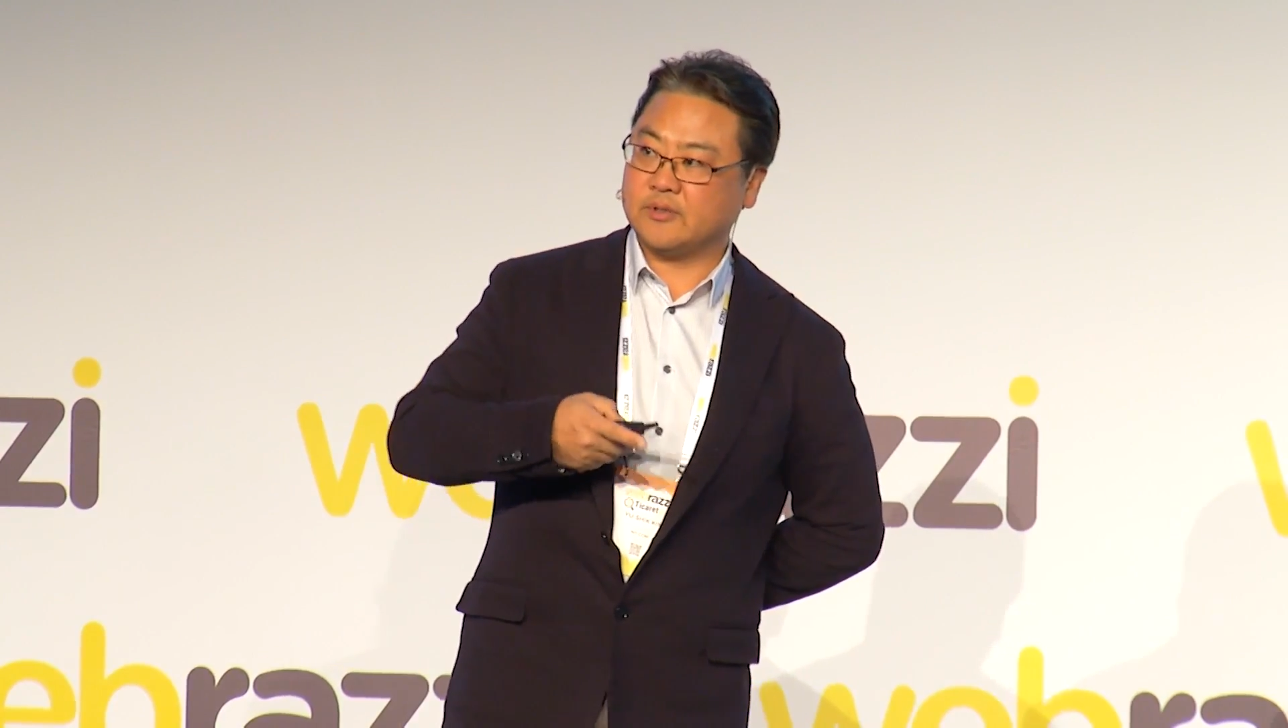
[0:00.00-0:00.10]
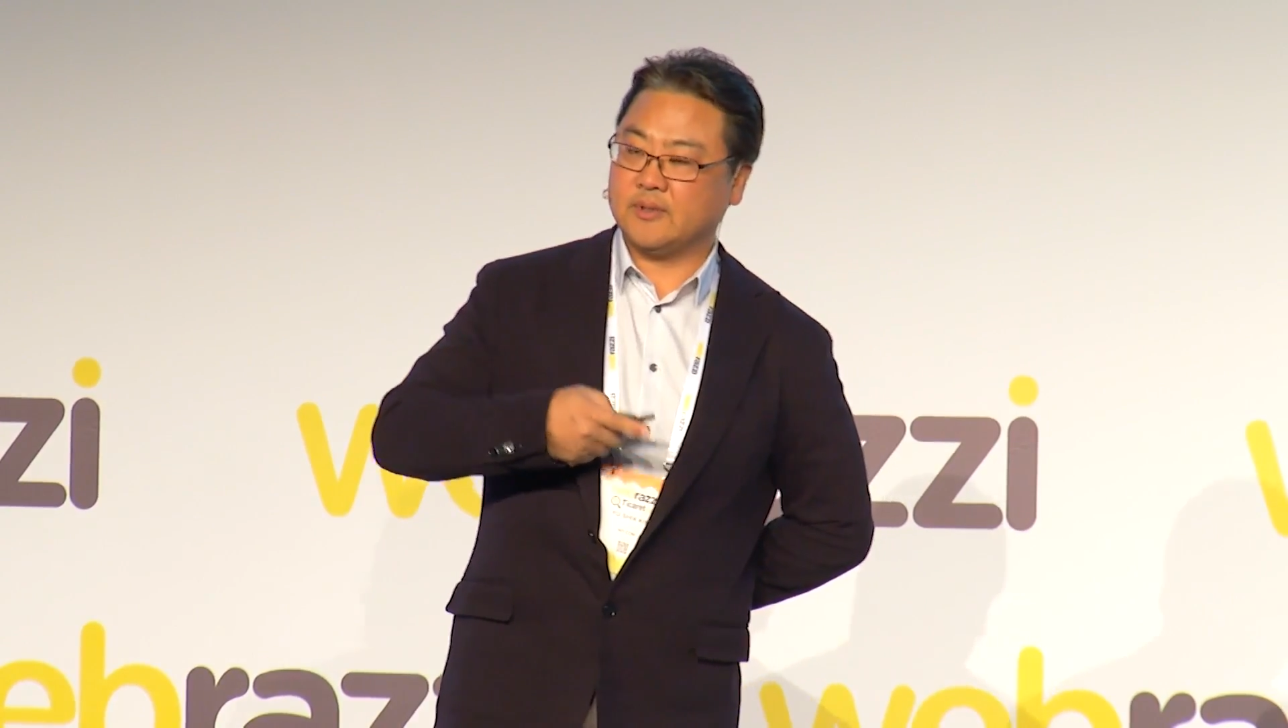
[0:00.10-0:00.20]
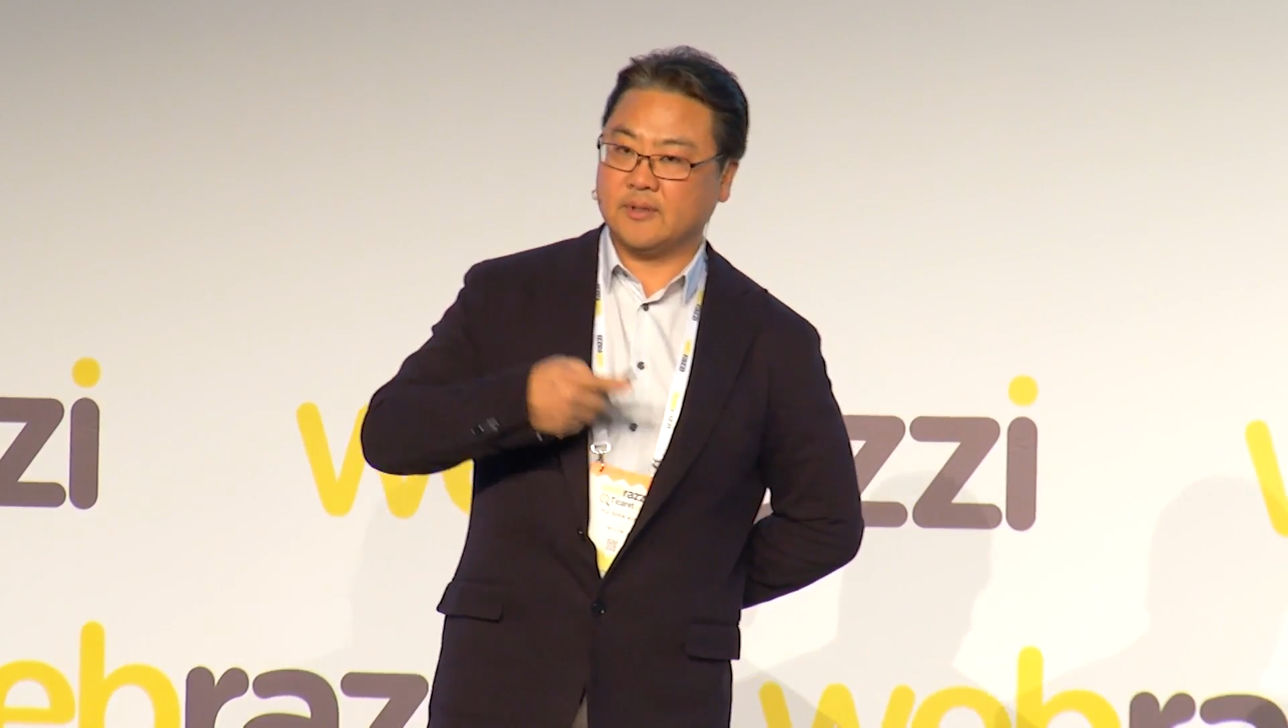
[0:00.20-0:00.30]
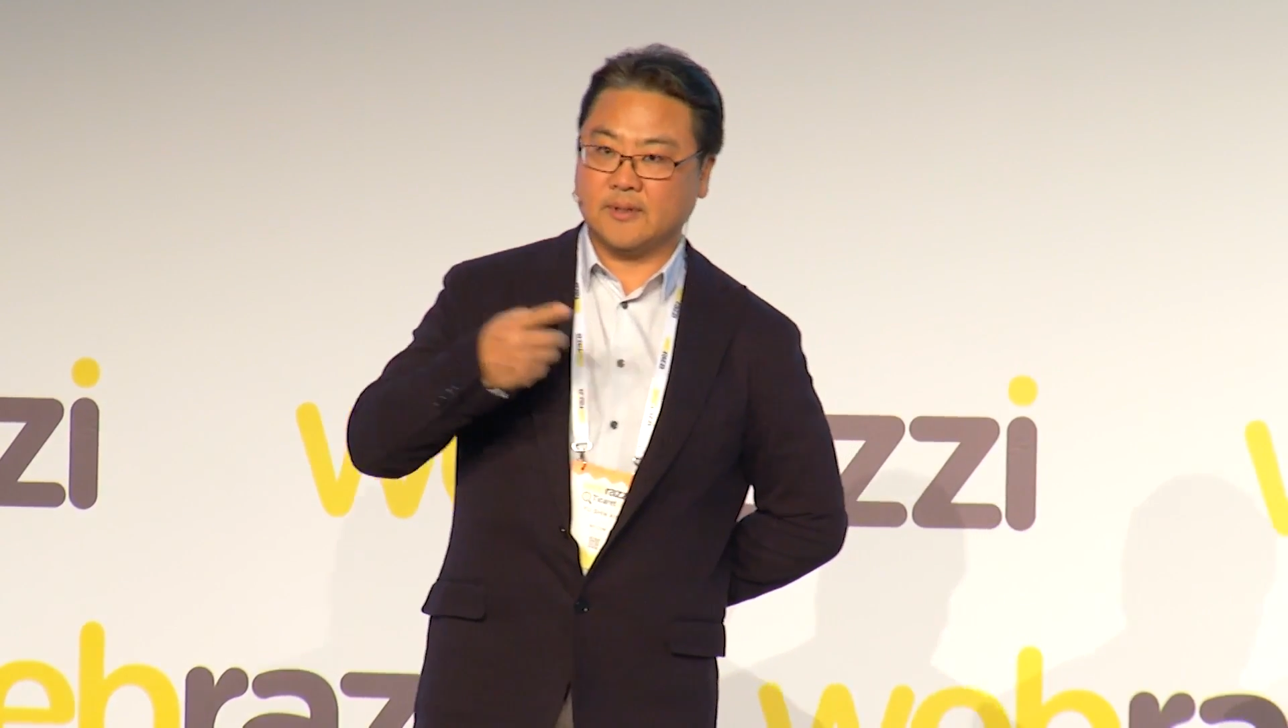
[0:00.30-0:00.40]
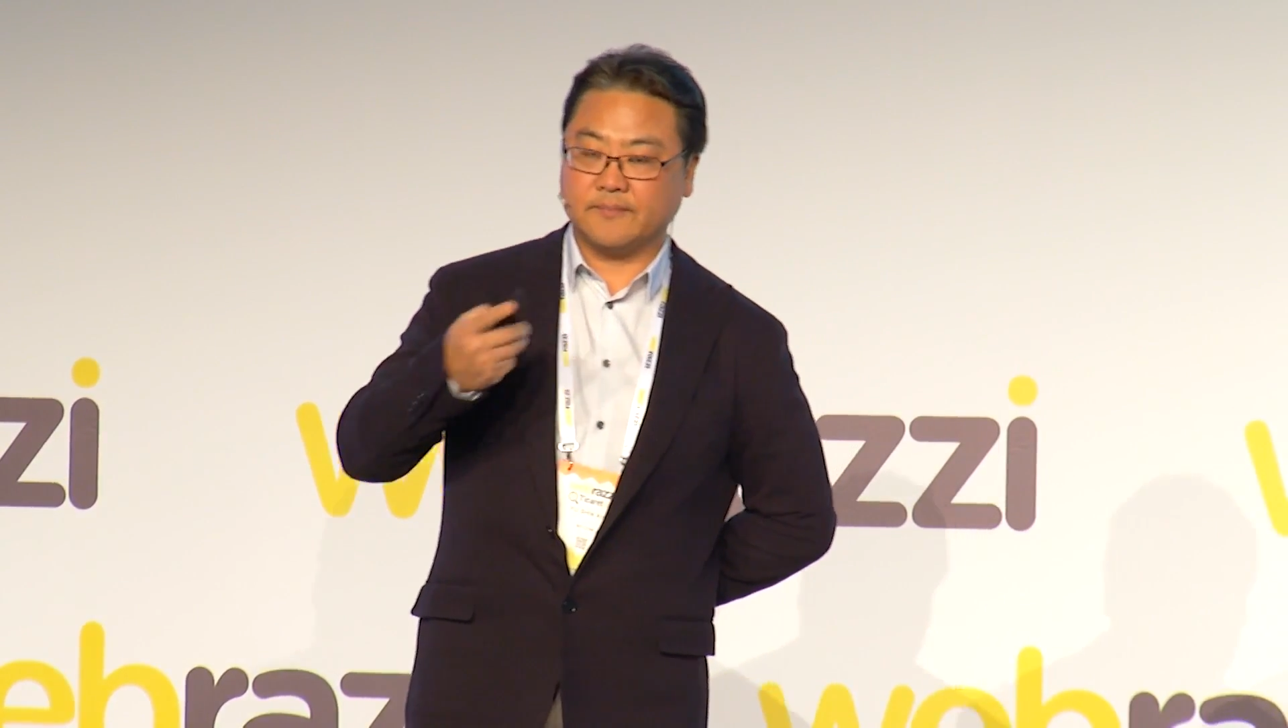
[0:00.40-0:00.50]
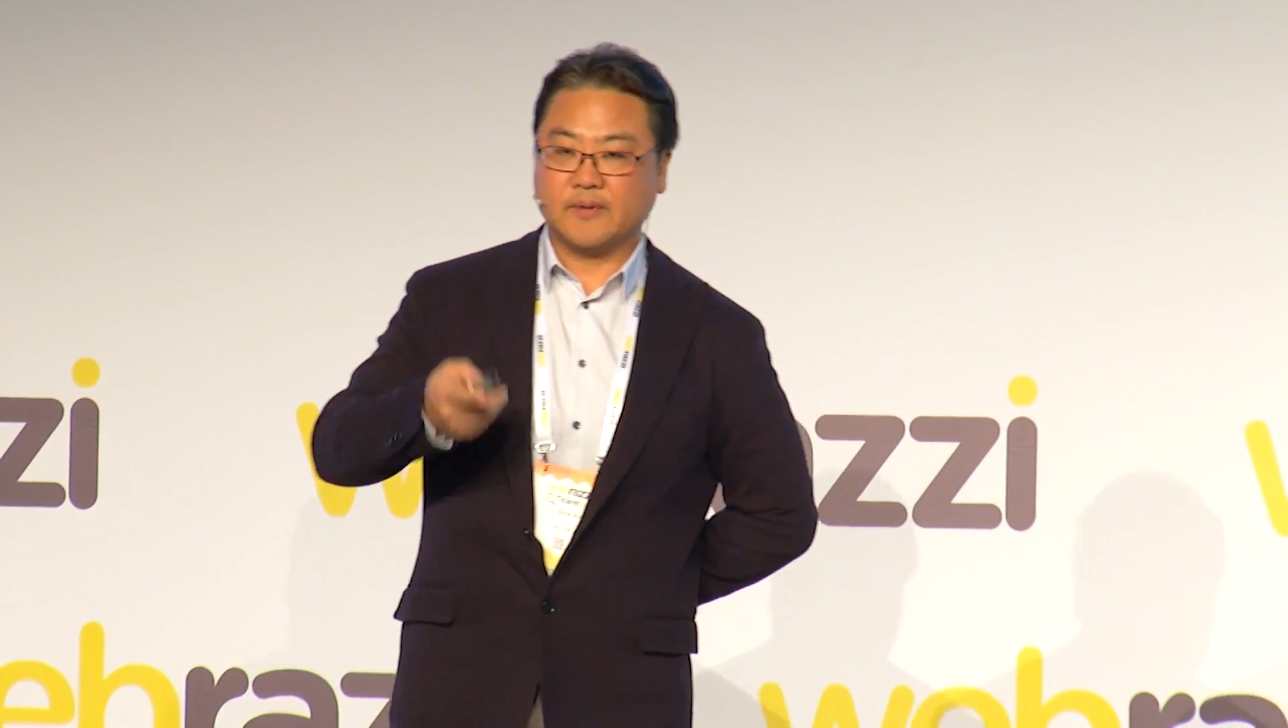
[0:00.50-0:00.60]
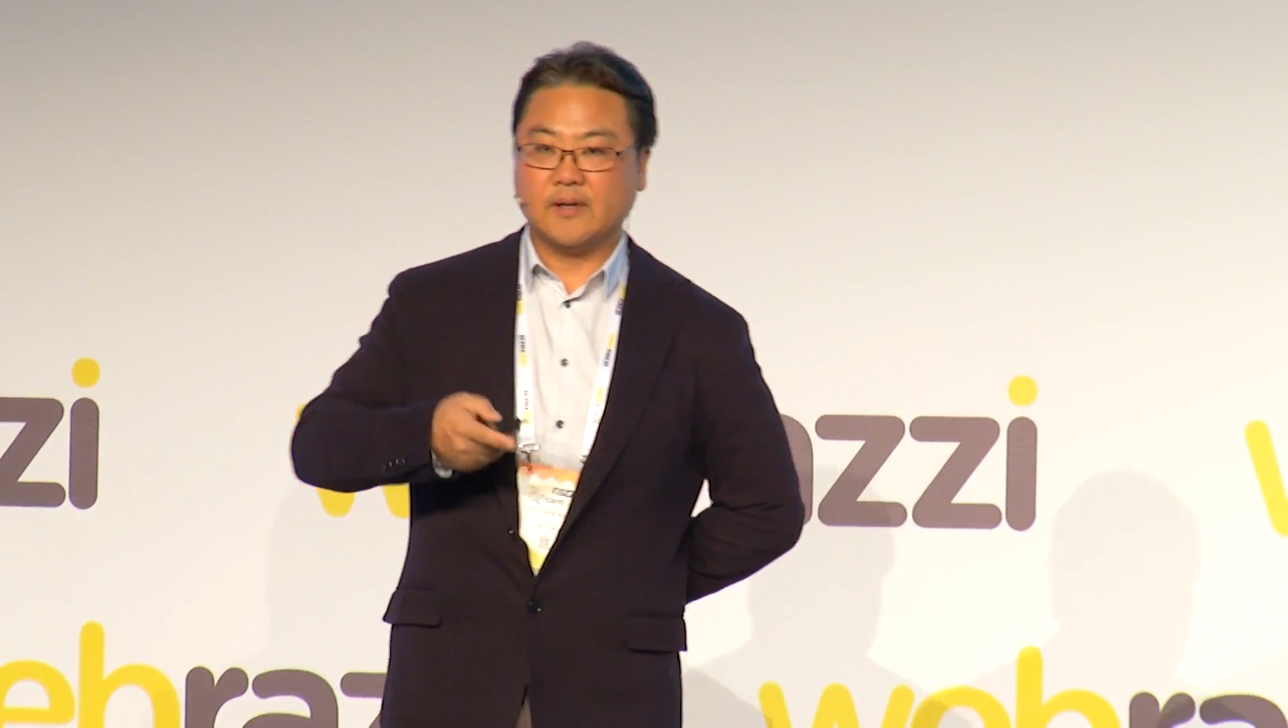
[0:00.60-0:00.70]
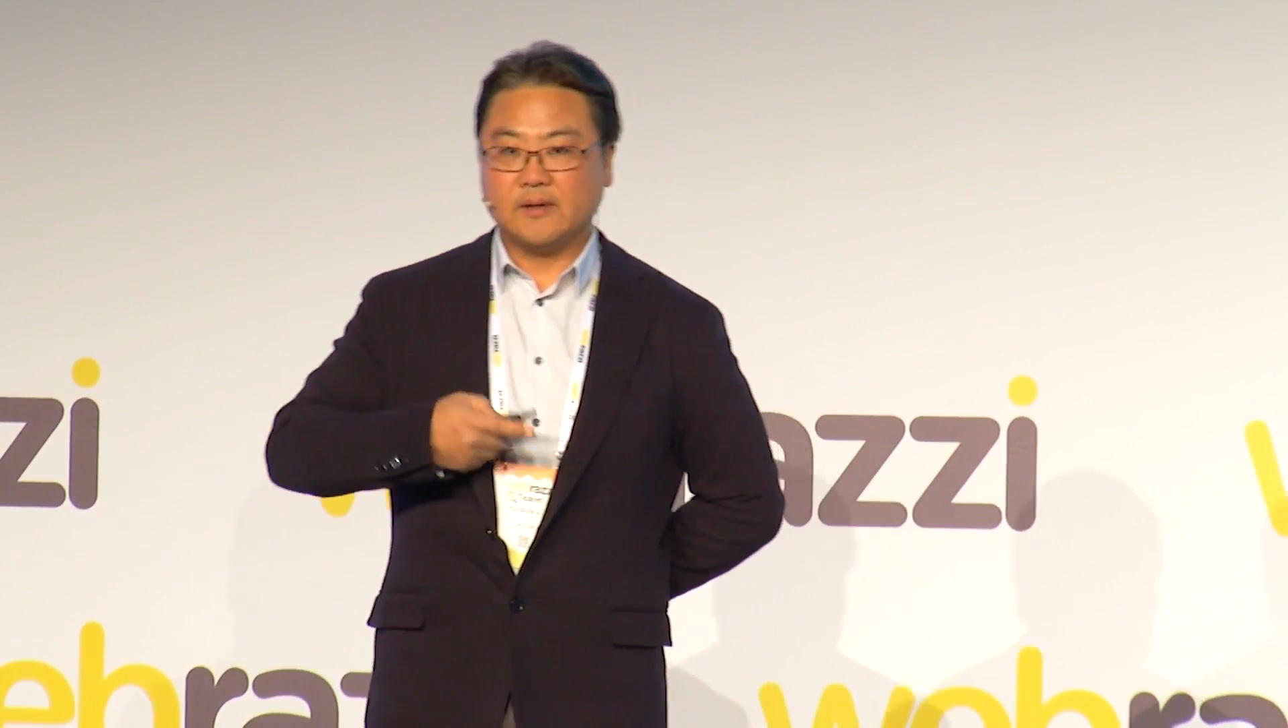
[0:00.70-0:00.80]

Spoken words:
the